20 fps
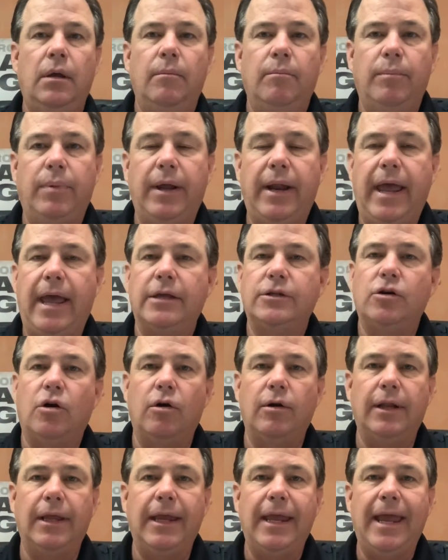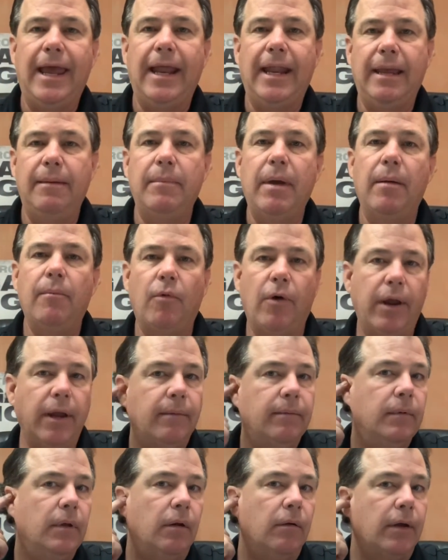but has hardly any memory,
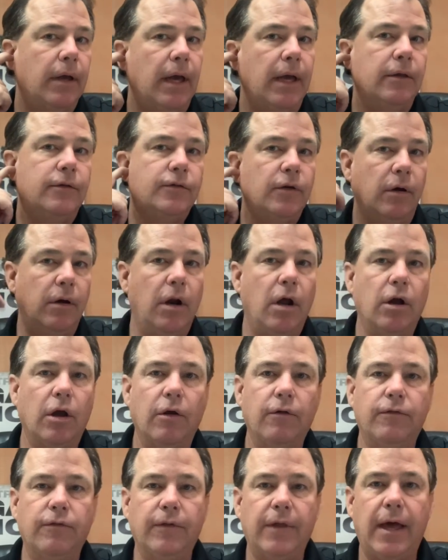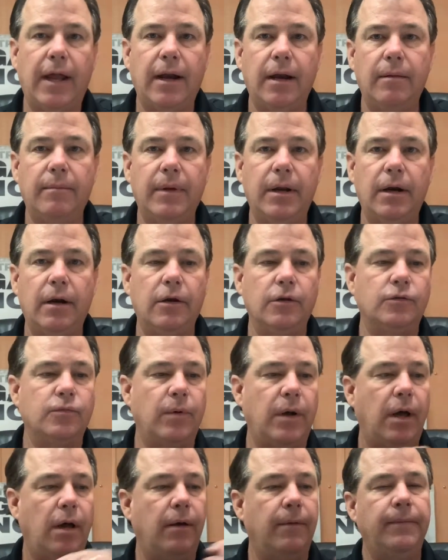okay? So I'll go through that in a minute as
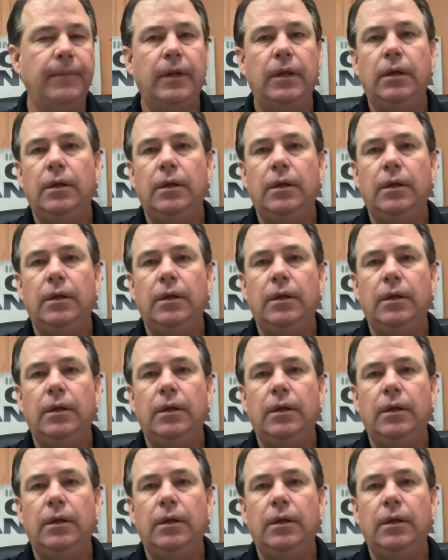well.